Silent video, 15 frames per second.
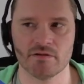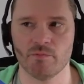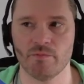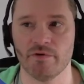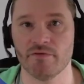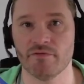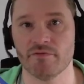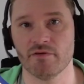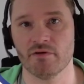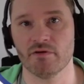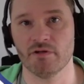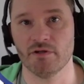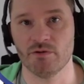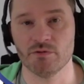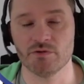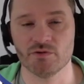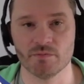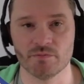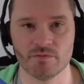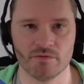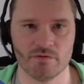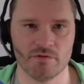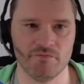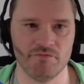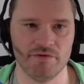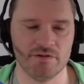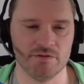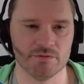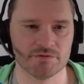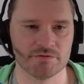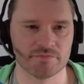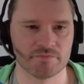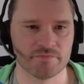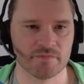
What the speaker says: with the YouTube videos.